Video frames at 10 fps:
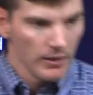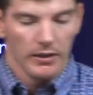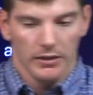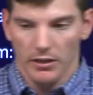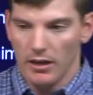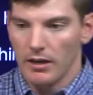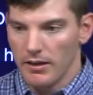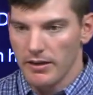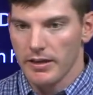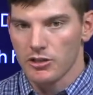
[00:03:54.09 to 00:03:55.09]

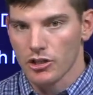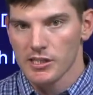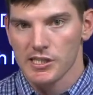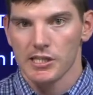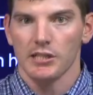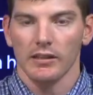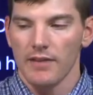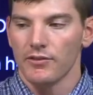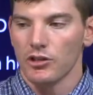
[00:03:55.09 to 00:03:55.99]
In Genesis 11,